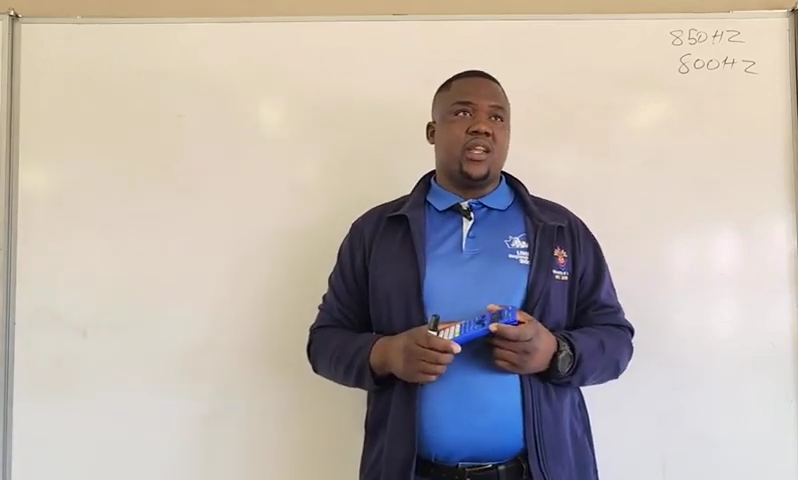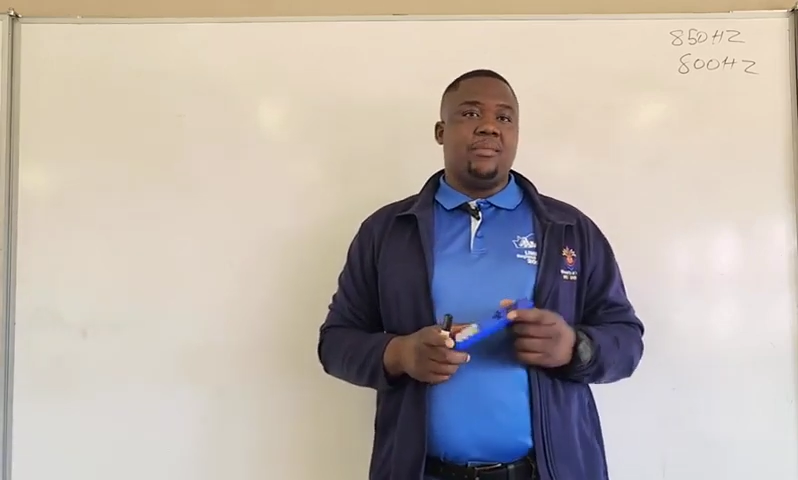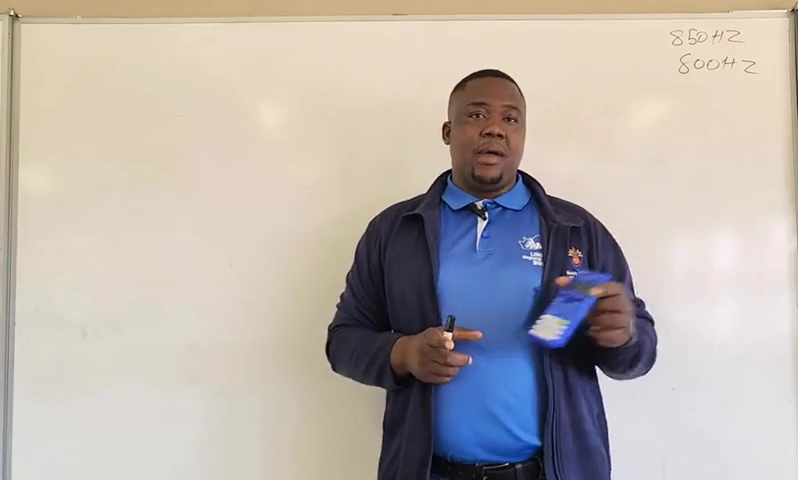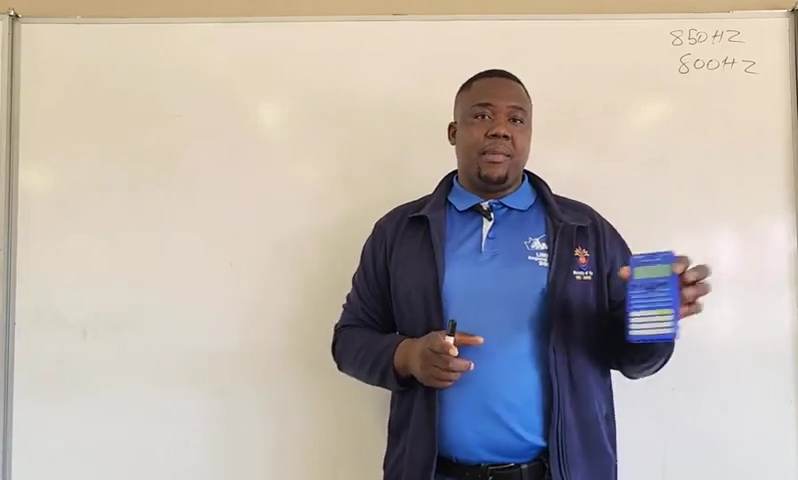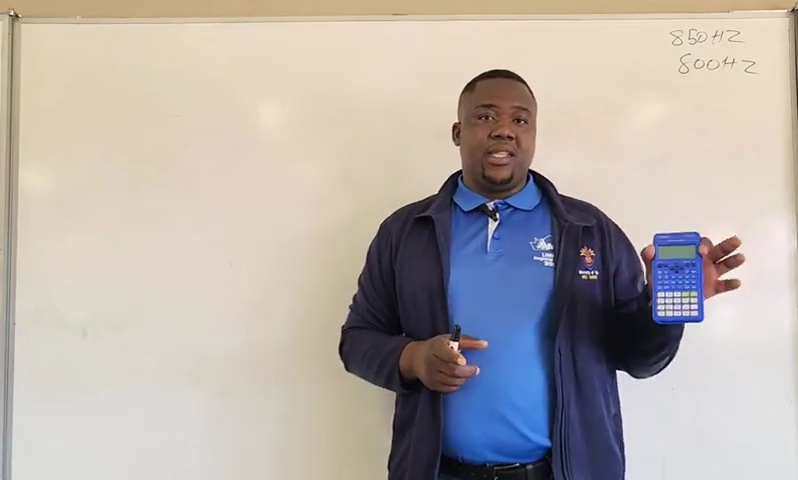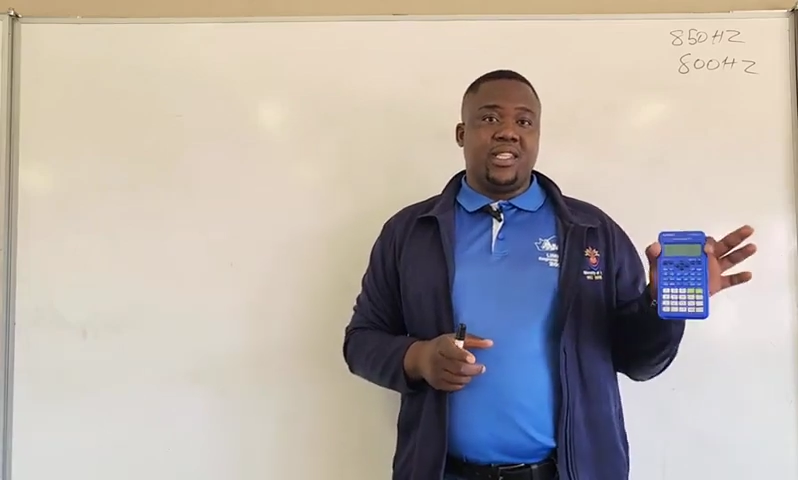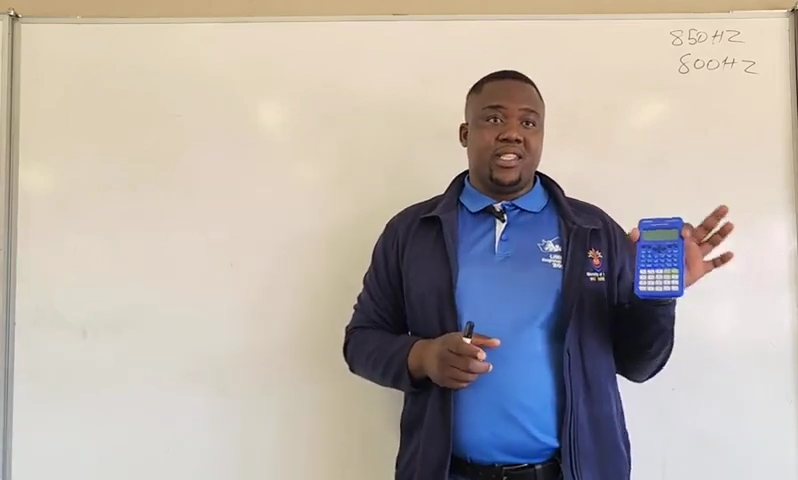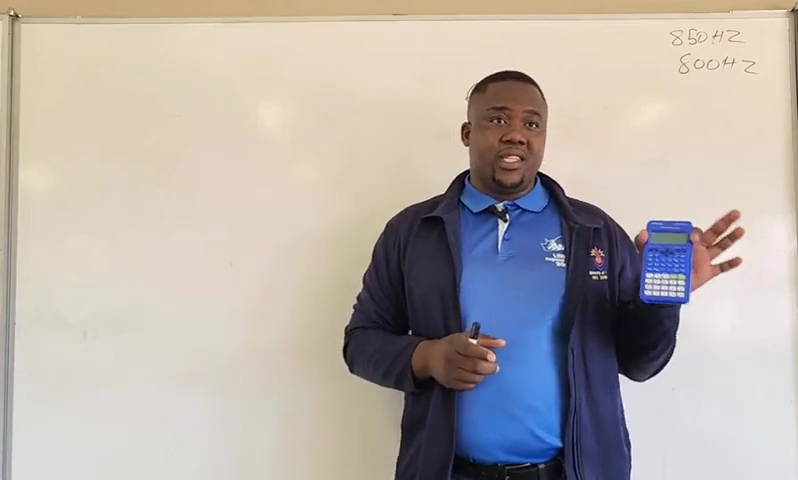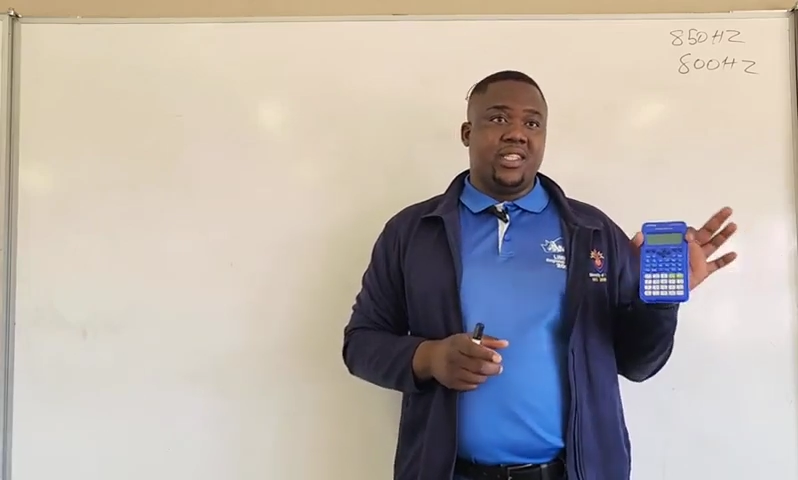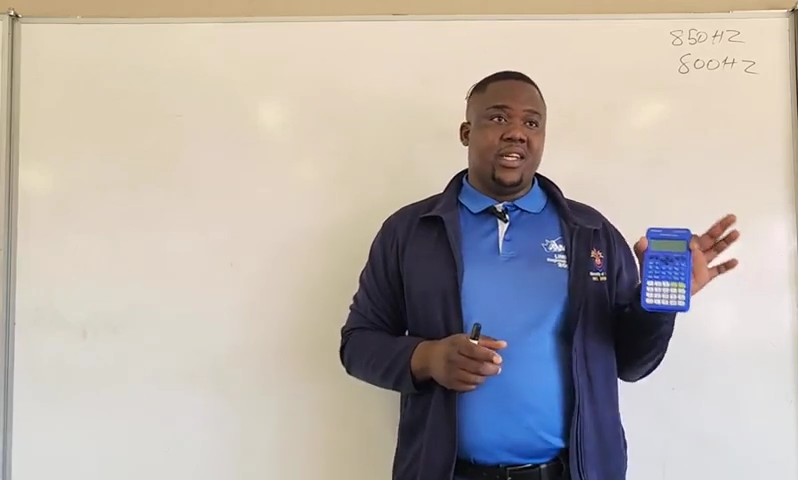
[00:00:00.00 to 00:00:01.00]
Remember,
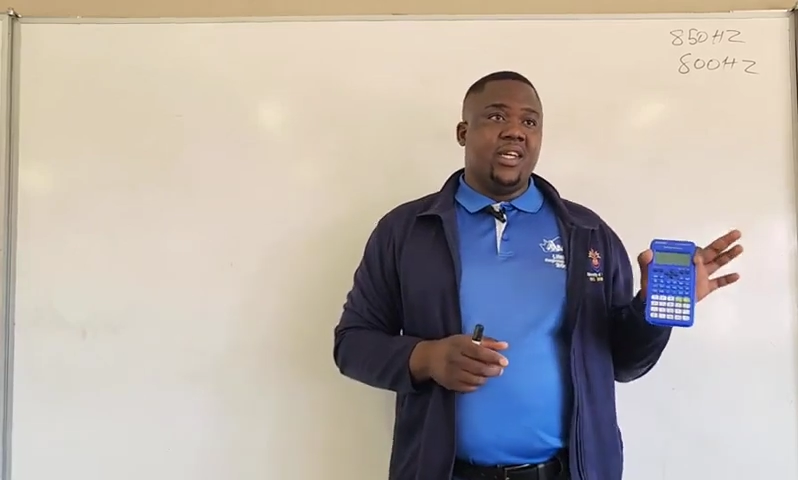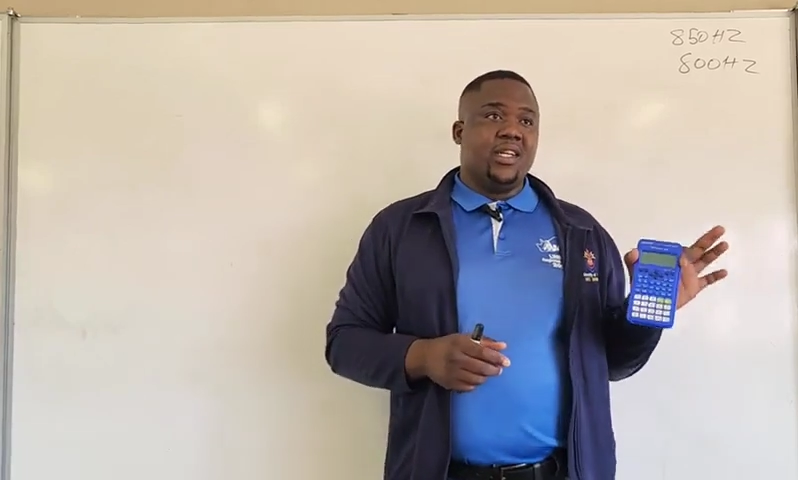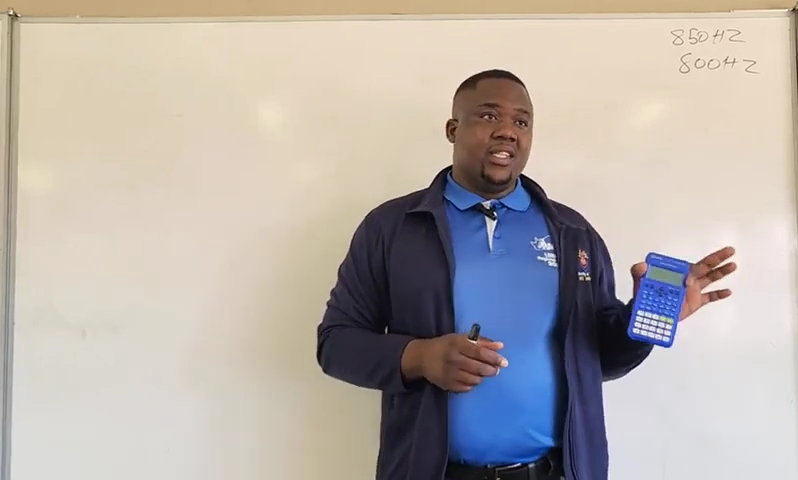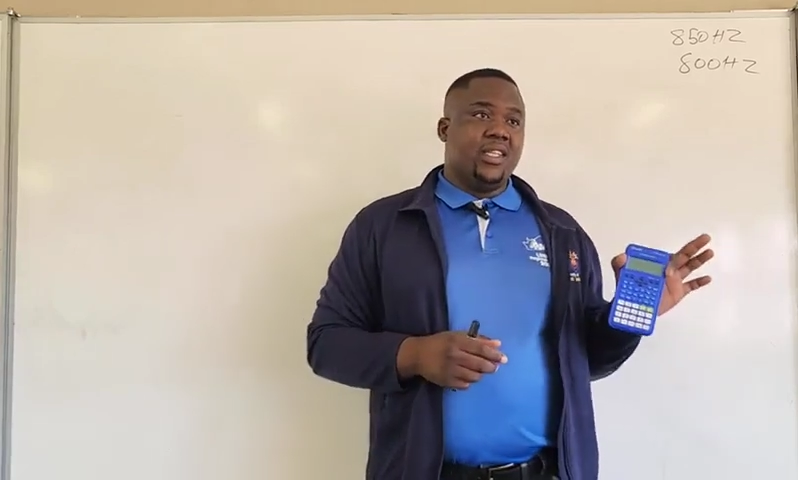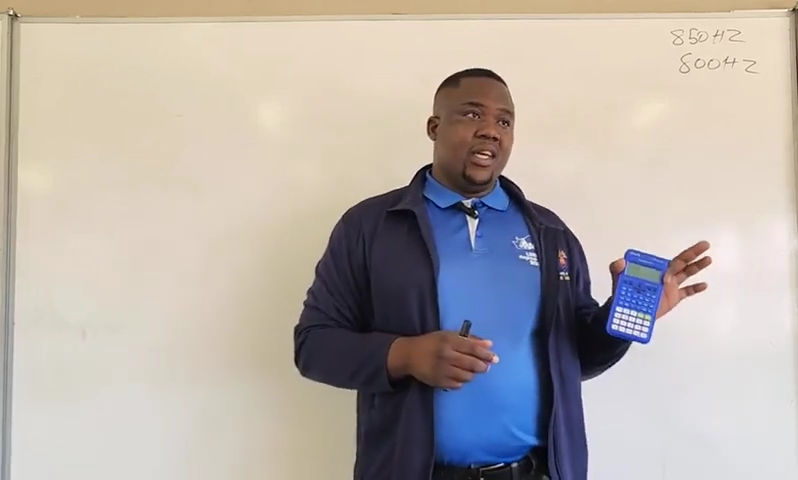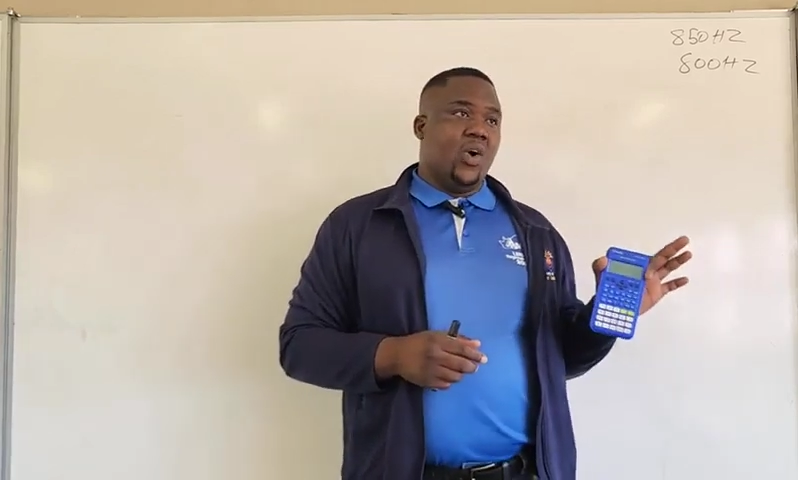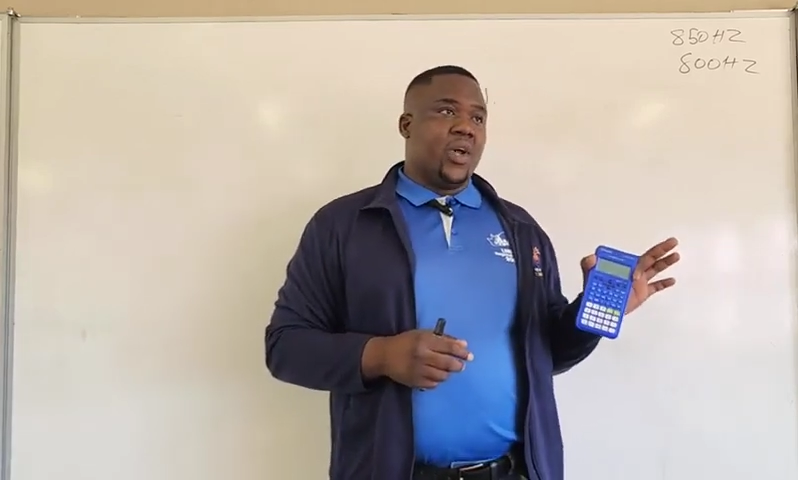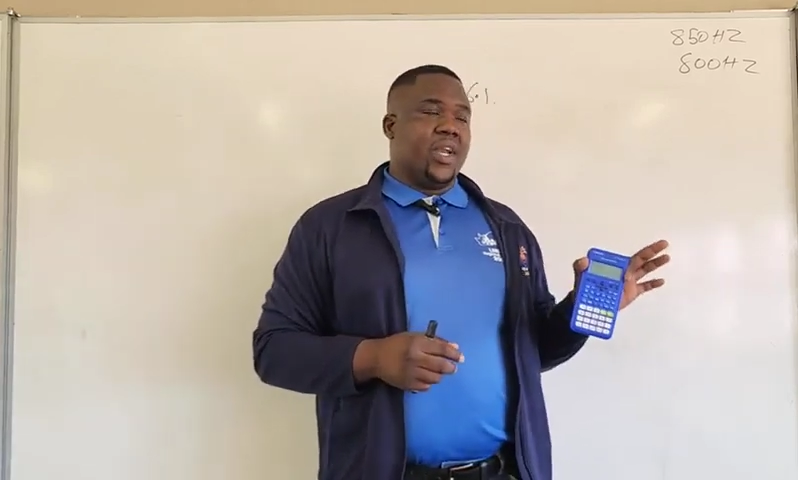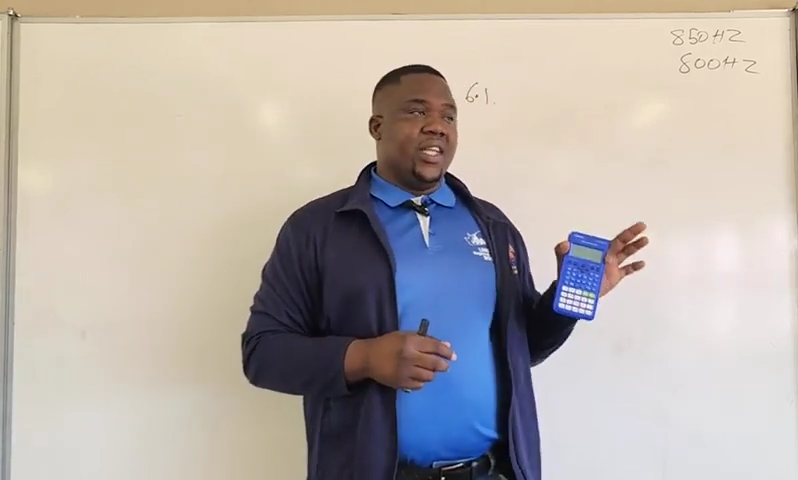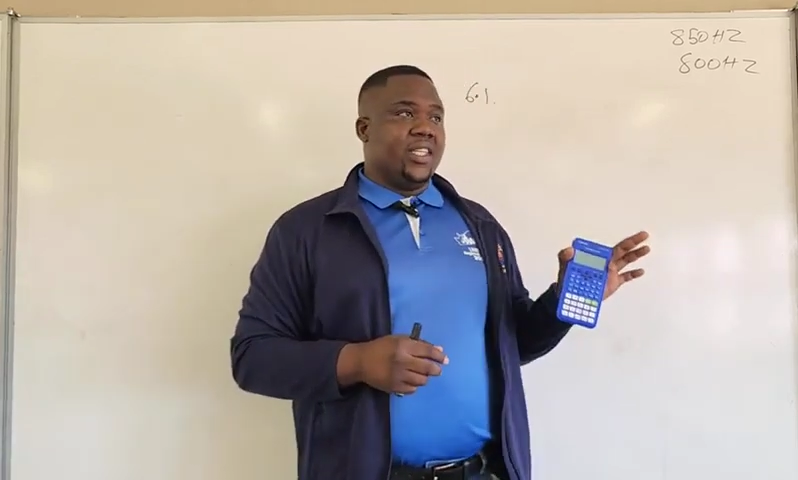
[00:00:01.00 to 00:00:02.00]

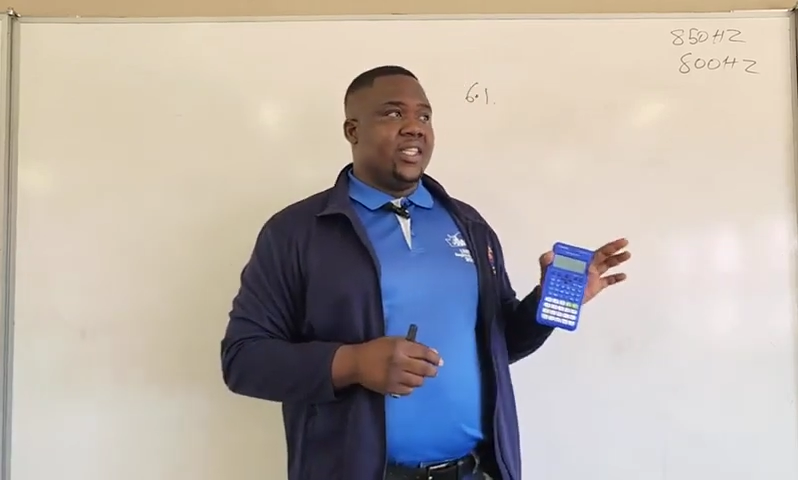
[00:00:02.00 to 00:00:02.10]
already